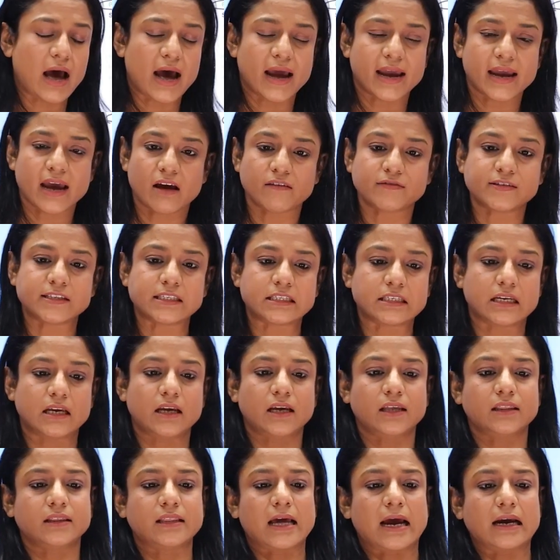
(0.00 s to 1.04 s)
have
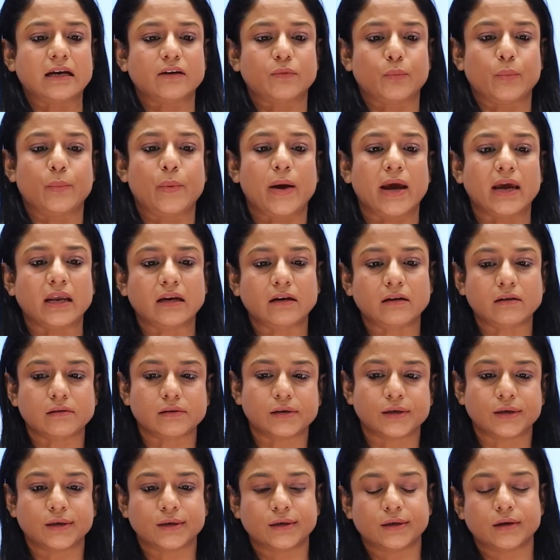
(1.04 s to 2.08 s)
seen that when
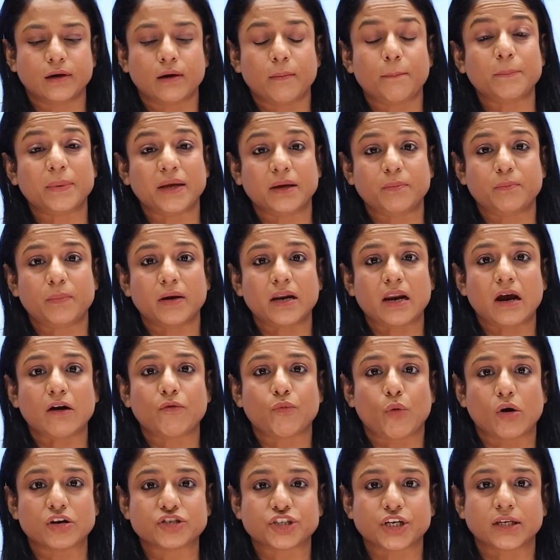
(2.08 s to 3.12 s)
people are
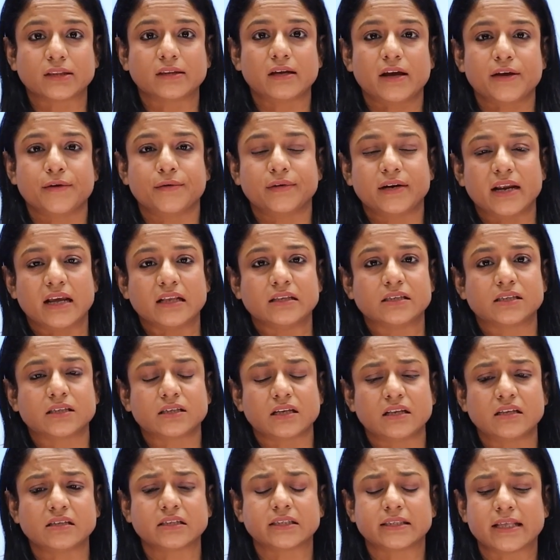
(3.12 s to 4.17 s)
washing their
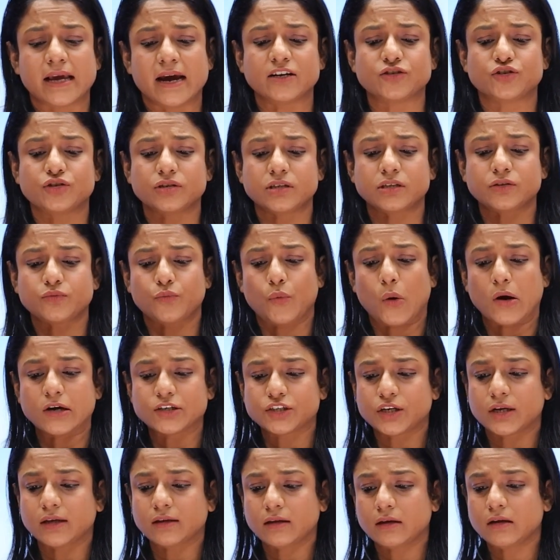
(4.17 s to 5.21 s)
utensils, they are just
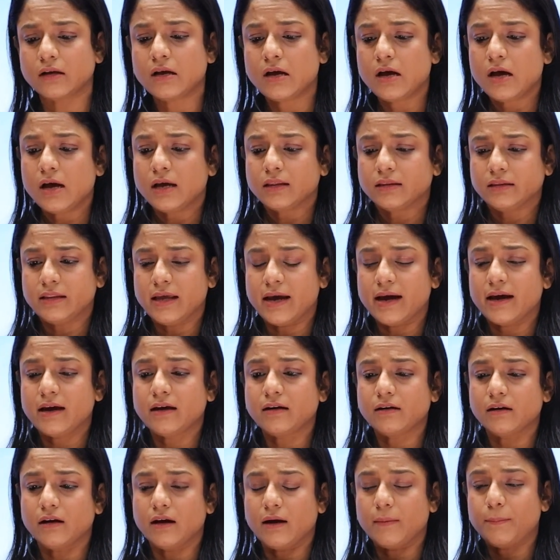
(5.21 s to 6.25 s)
washing, they
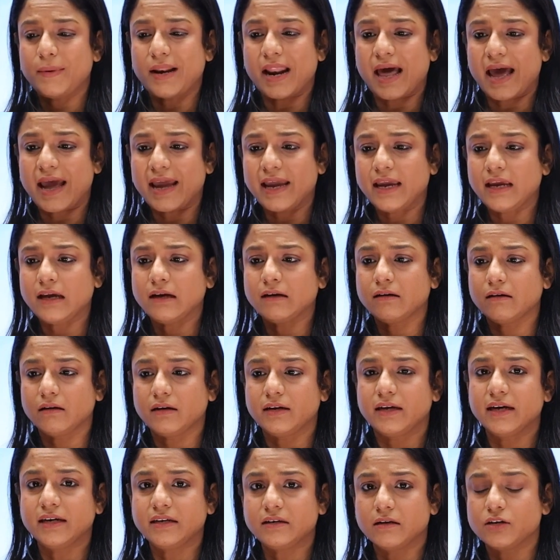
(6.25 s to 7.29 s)
are applying
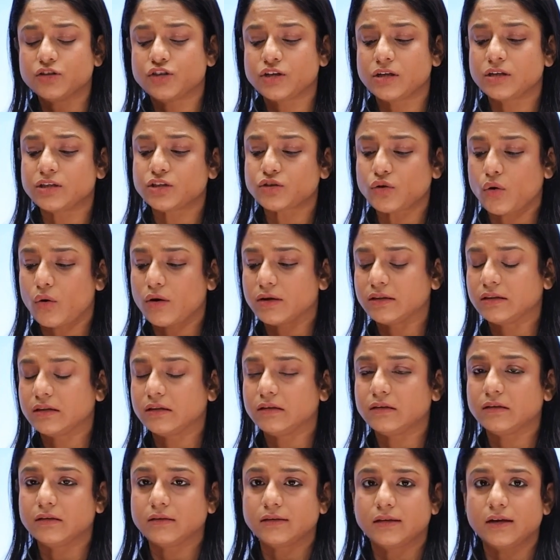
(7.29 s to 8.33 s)
detergents
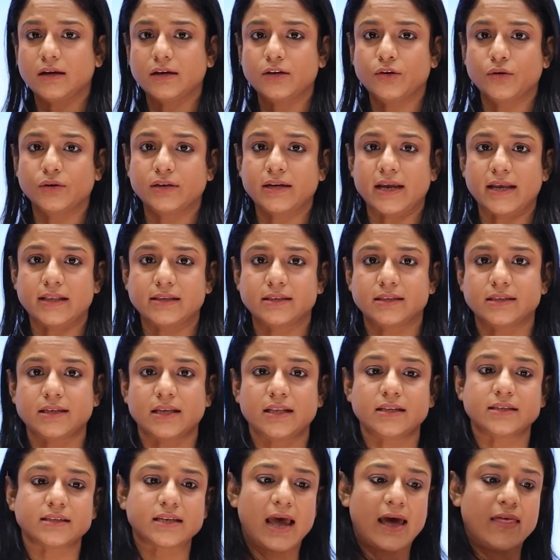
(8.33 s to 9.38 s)
on the
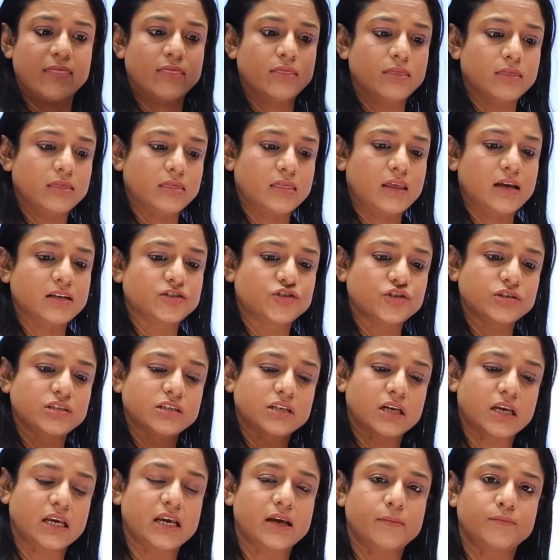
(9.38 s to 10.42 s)
utensils and they
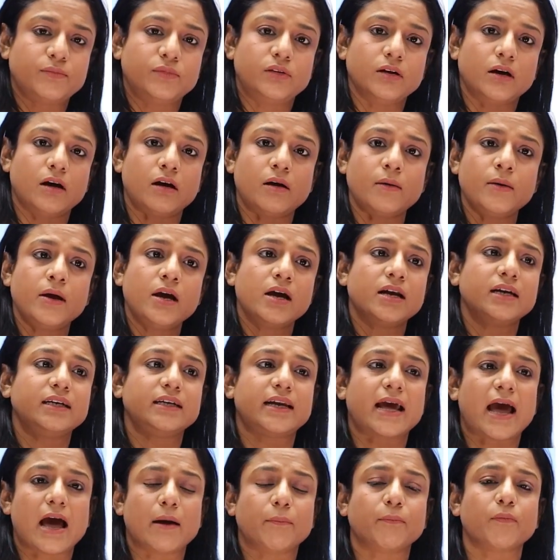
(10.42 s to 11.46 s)
just keep the
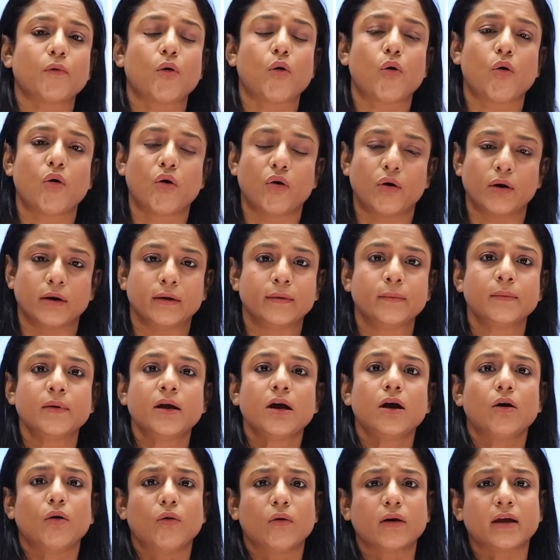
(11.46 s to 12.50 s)
tap on.
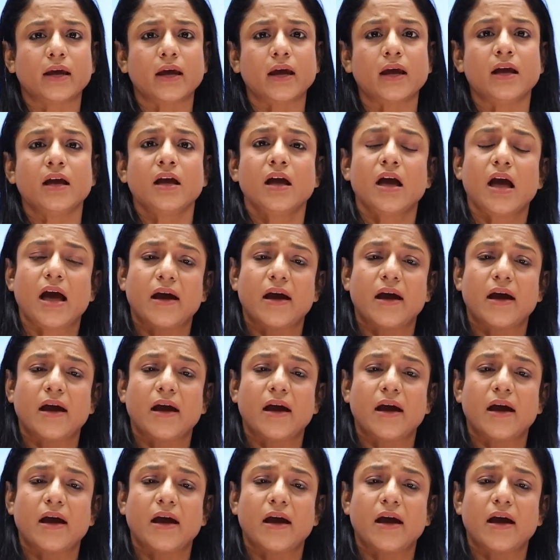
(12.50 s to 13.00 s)
Okay,